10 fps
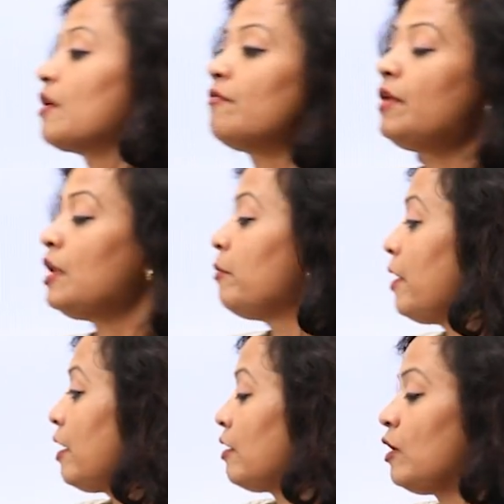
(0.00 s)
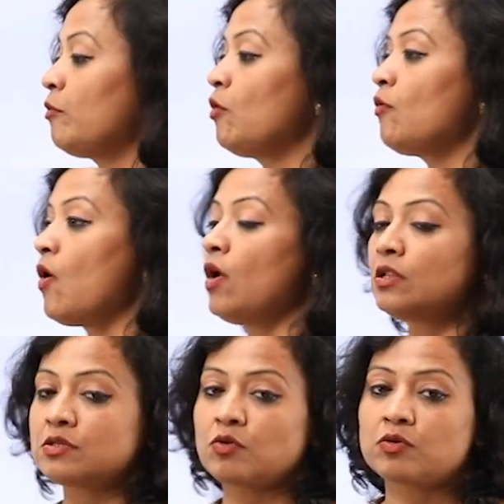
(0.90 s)
we remove all
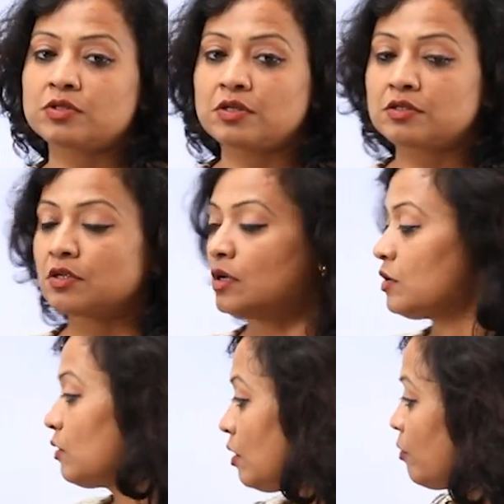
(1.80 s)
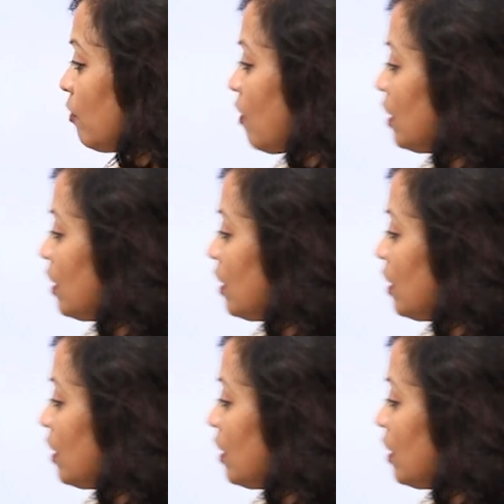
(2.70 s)
the sources. To remove